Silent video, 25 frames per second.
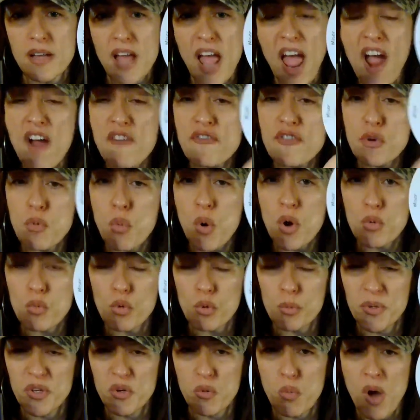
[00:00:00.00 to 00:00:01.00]
Everyone will
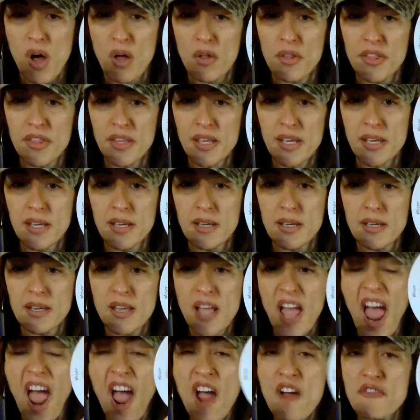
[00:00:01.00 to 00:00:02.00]
be wealthy.
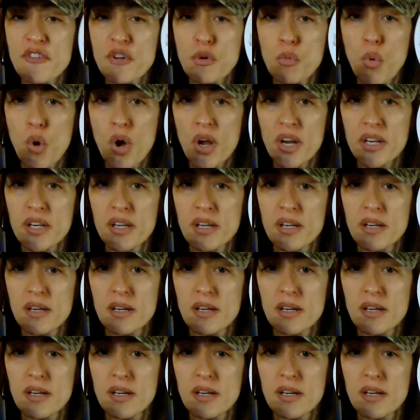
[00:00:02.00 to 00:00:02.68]
Everyone.